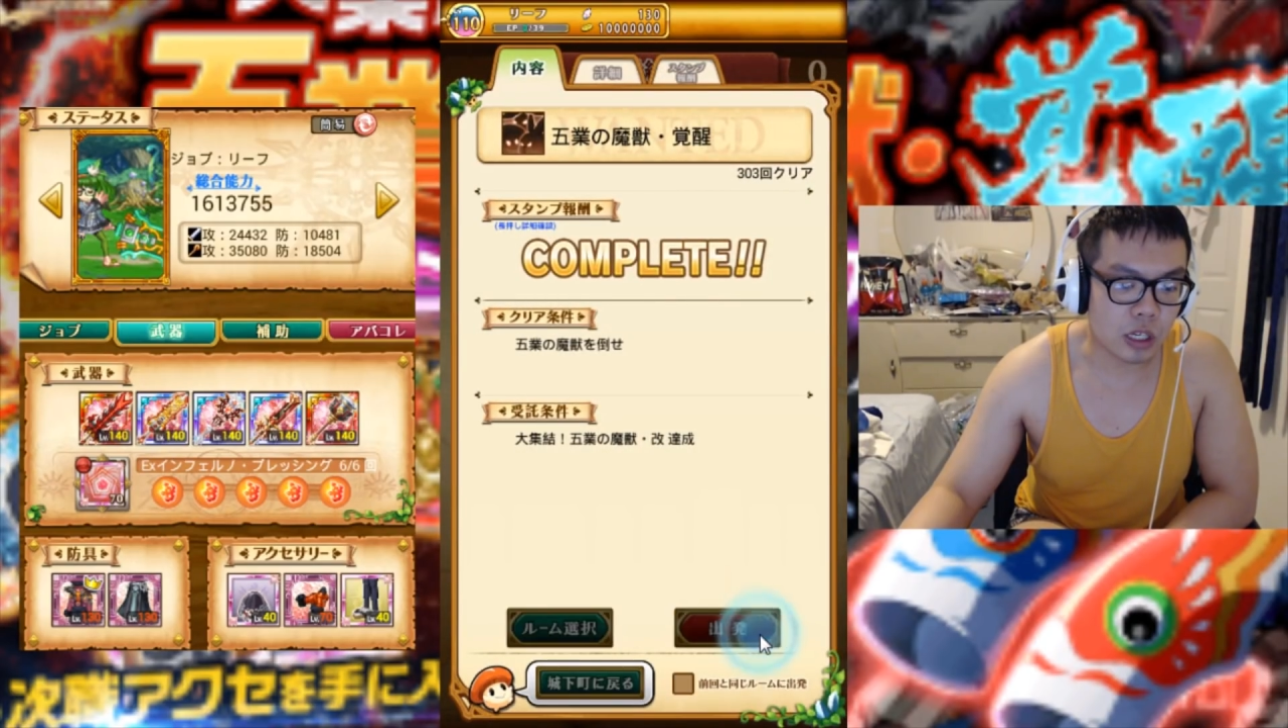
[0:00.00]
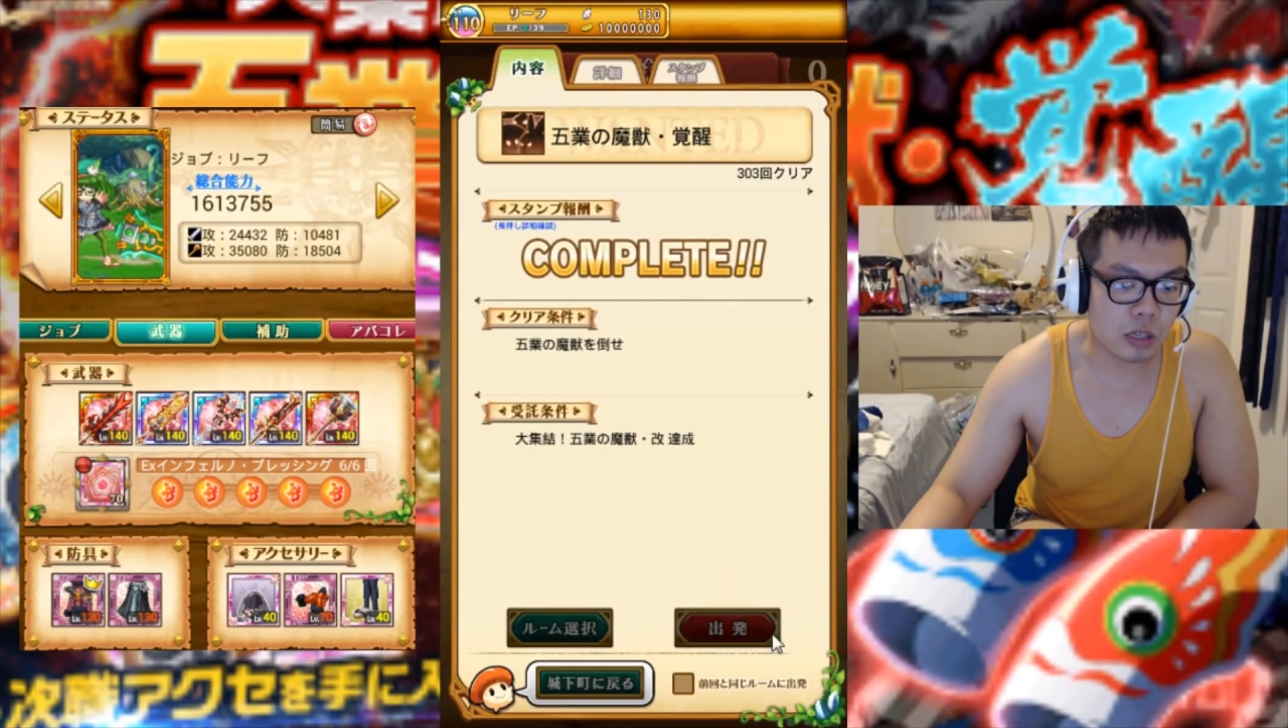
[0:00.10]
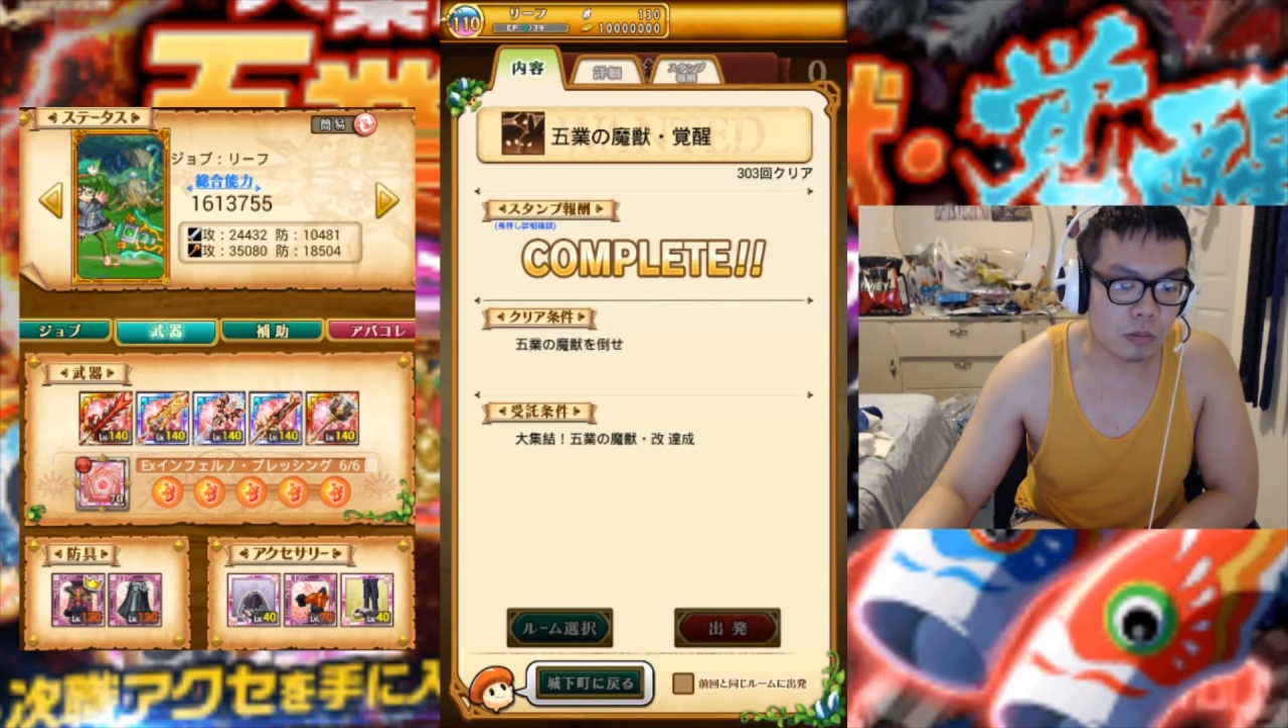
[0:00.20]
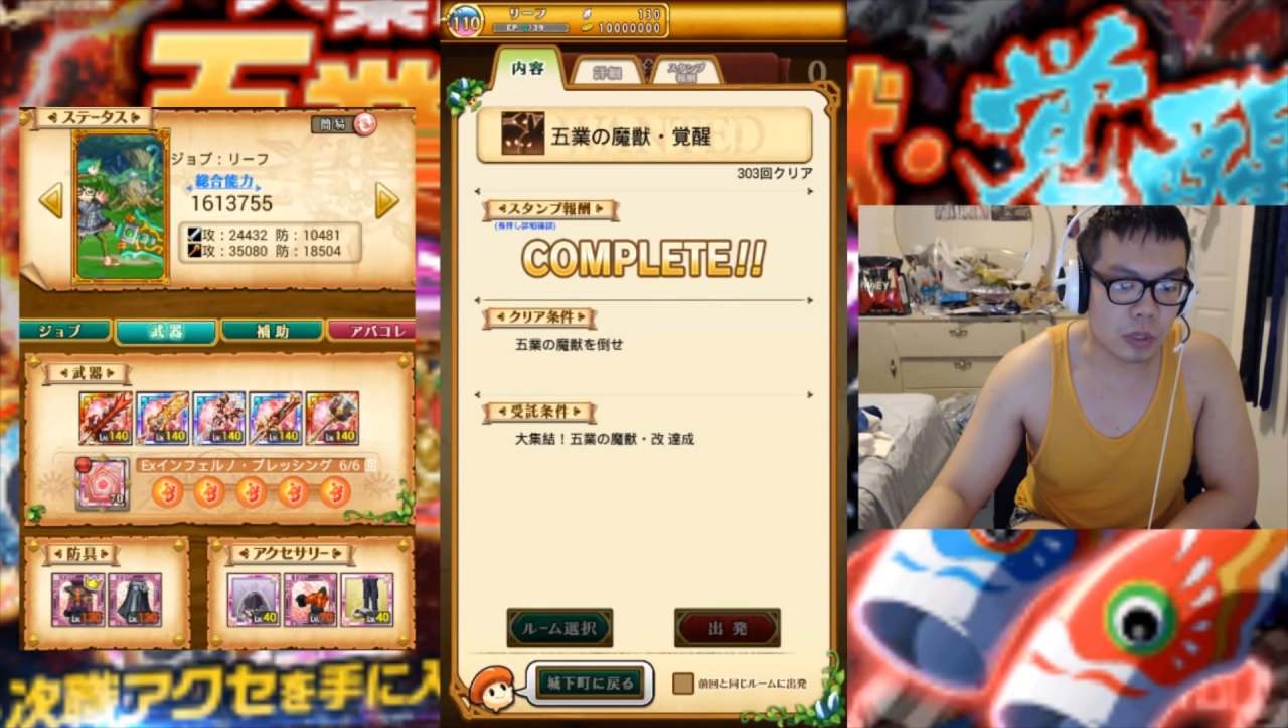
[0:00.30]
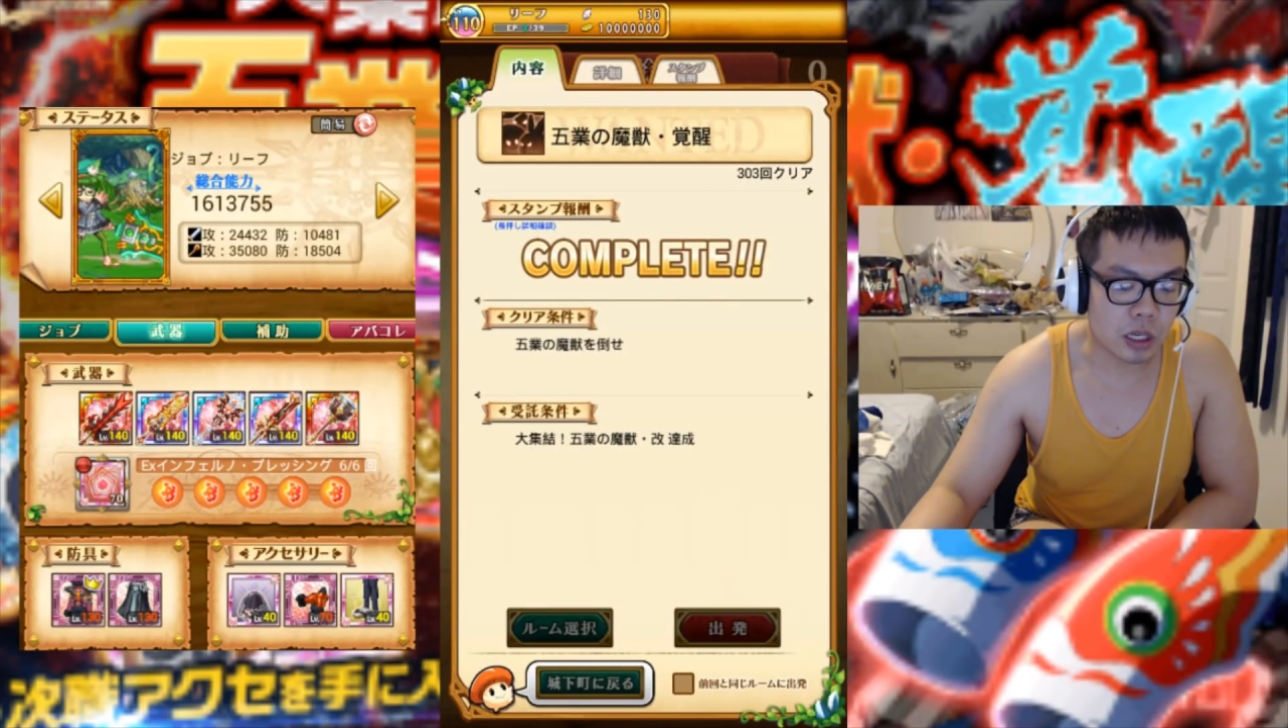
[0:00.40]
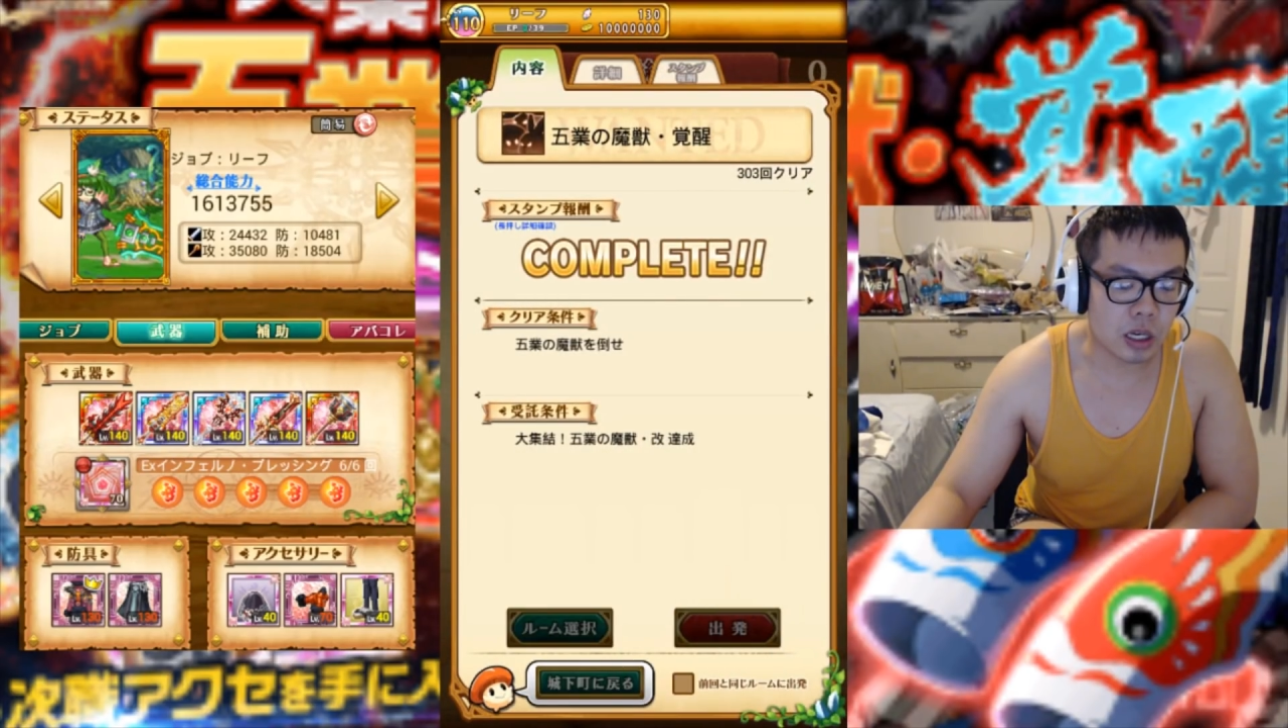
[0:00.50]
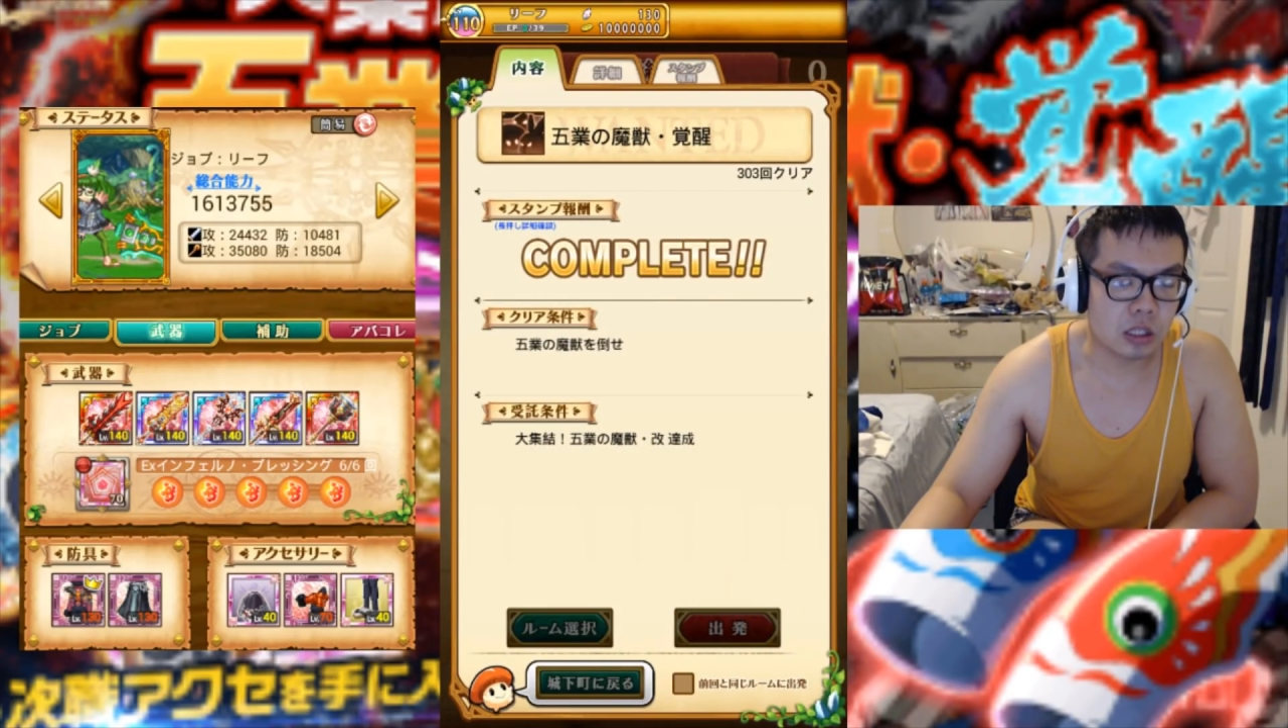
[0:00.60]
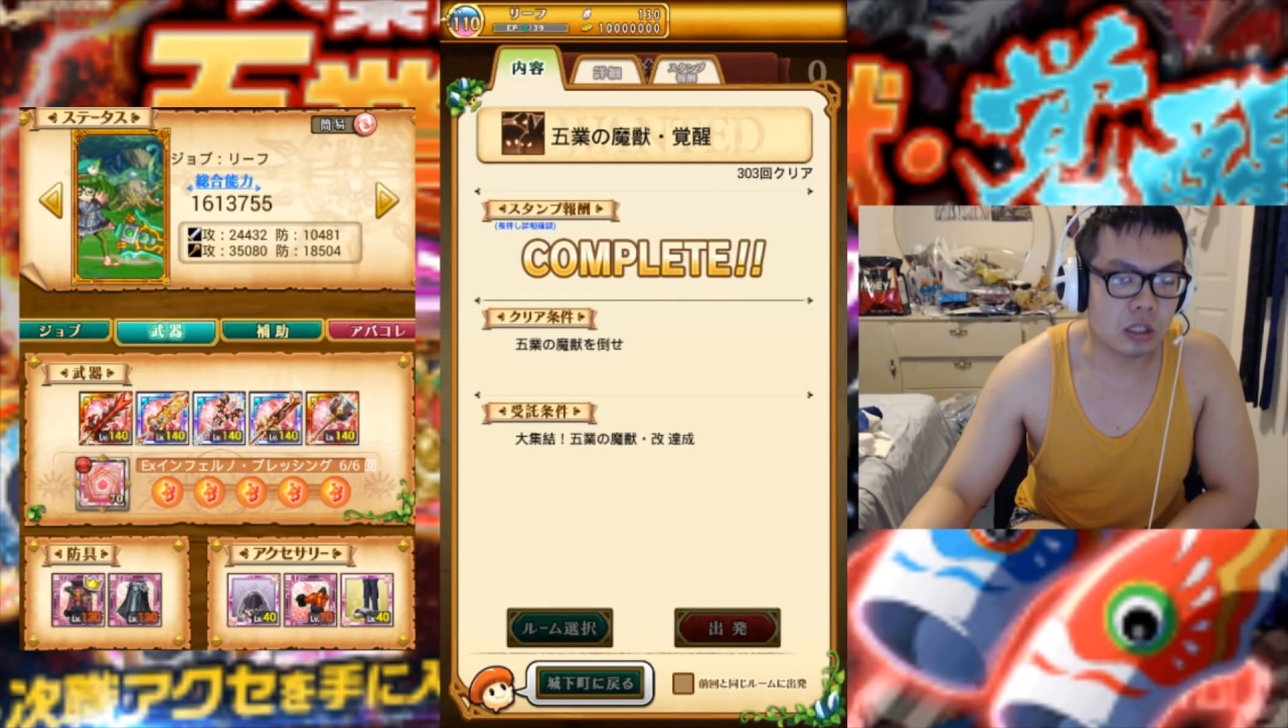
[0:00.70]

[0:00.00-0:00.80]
because